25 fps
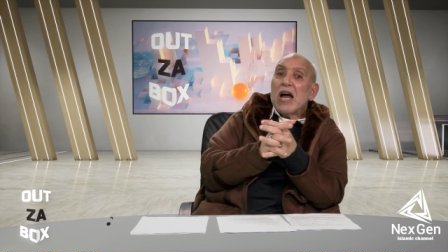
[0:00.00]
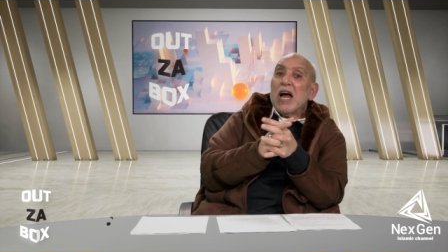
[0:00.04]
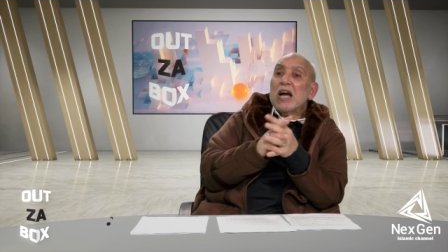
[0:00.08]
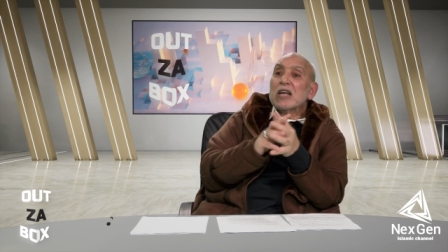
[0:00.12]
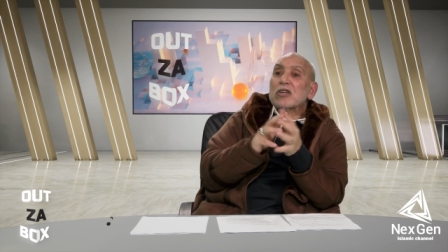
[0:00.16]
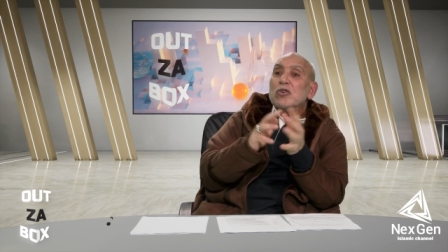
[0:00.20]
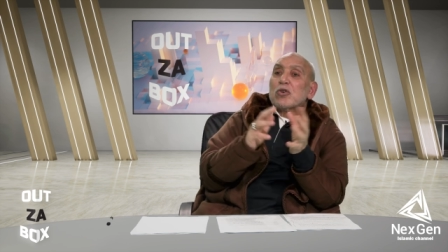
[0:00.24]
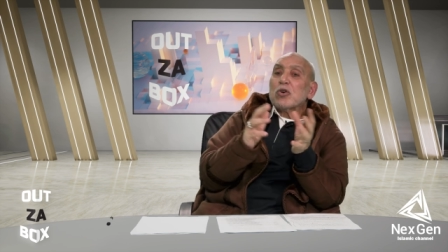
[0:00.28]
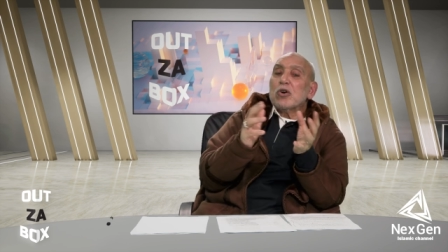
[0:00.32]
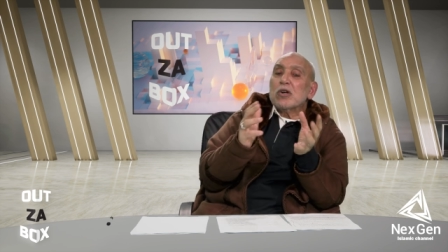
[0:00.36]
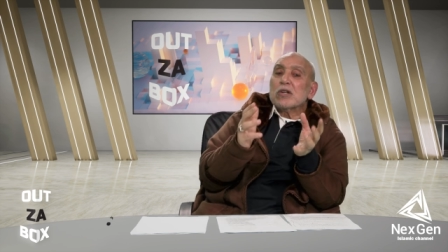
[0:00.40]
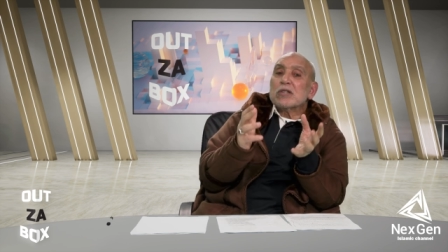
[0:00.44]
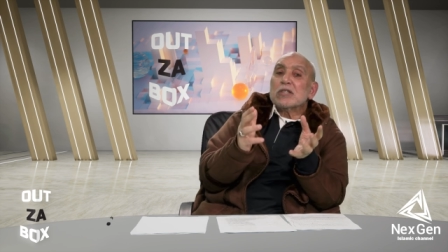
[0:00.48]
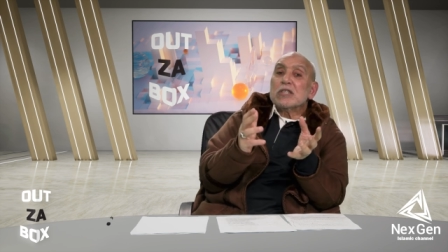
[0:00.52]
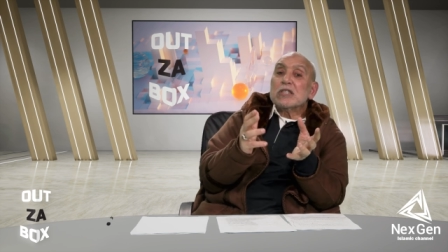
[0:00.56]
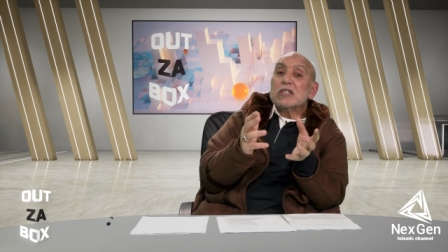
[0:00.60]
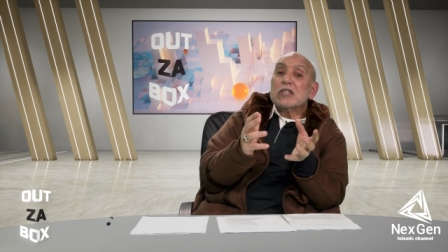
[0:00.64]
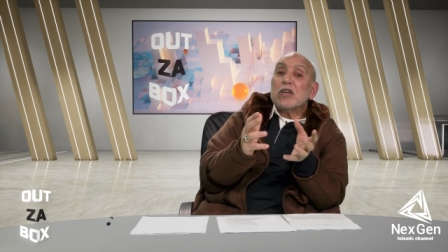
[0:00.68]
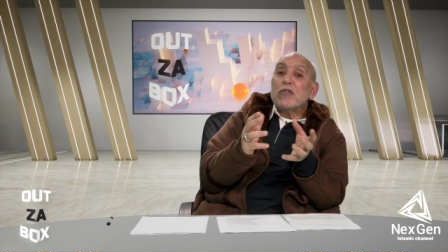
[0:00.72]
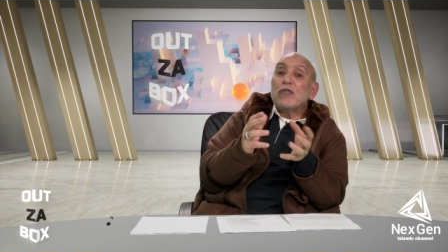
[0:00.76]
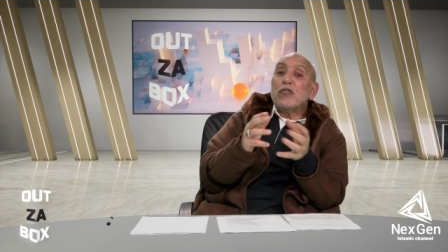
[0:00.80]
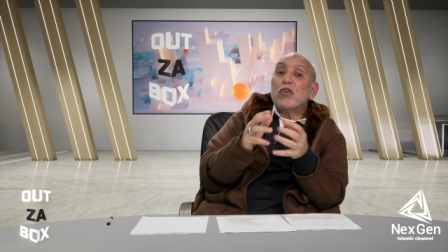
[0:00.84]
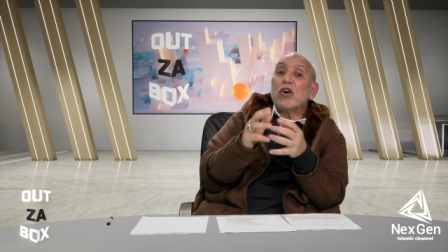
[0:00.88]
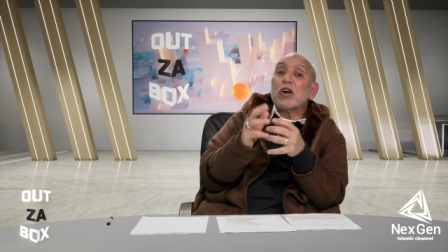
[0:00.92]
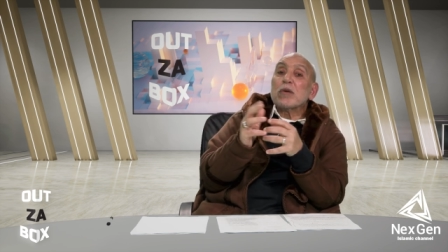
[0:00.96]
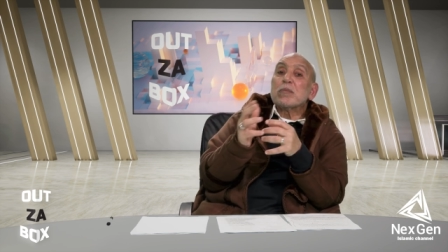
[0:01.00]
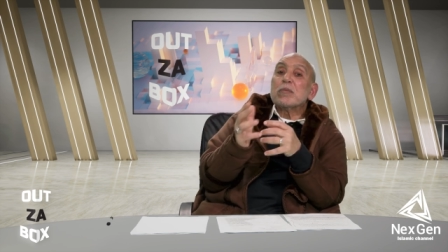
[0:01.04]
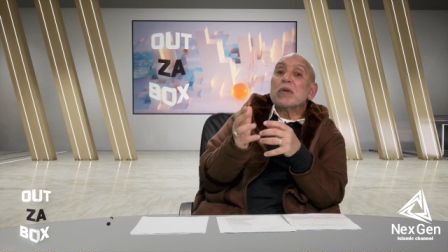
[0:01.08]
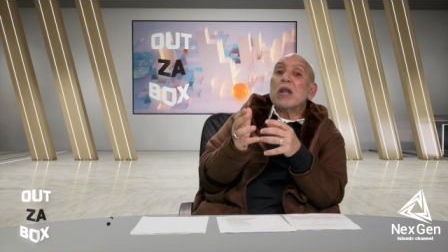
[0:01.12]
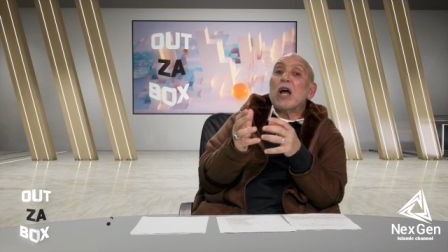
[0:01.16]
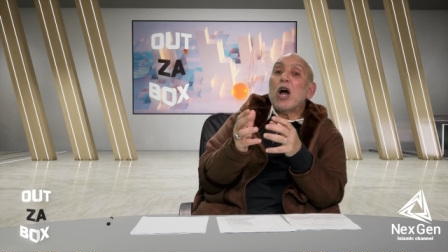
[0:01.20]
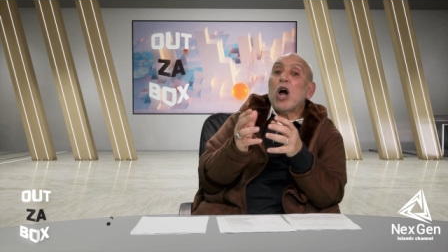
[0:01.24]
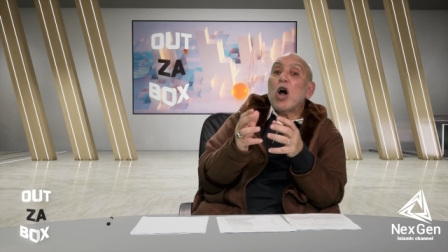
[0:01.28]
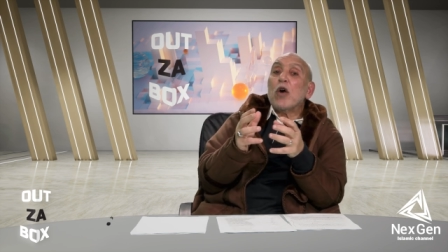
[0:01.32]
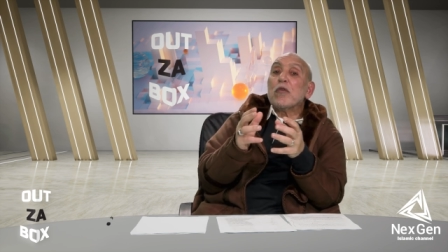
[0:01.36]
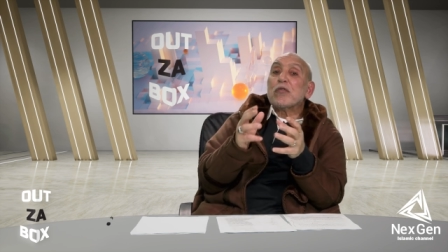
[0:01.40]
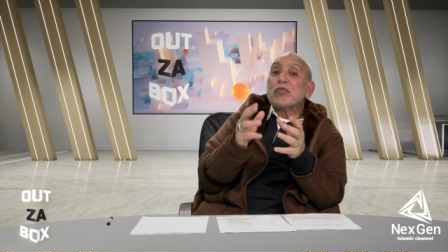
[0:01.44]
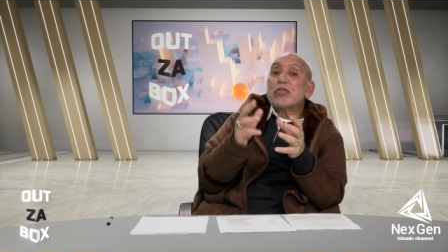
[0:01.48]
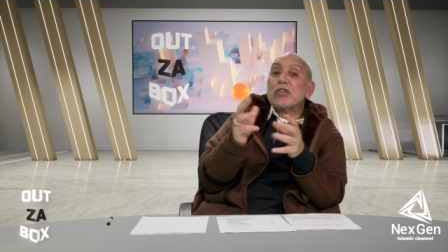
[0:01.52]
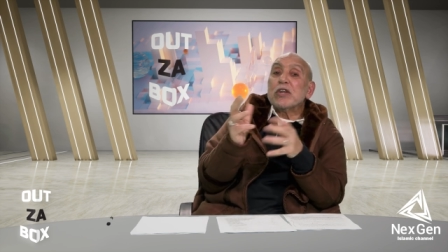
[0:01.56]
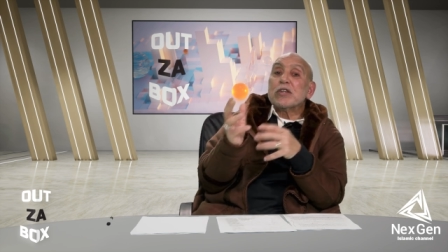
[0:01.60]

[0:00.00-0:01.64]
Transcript: I called it the formula of